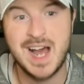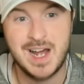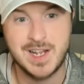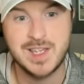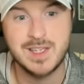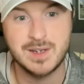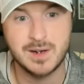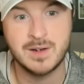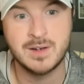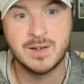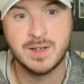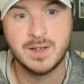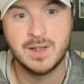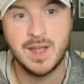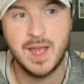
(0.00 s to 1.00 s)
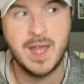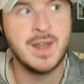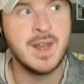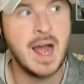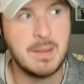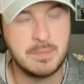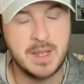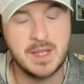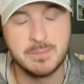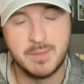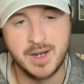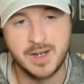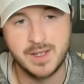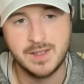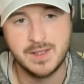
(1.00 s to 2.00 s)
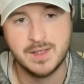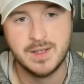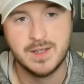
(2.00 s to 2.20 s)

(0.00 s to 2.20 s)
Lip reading: out a year and not make money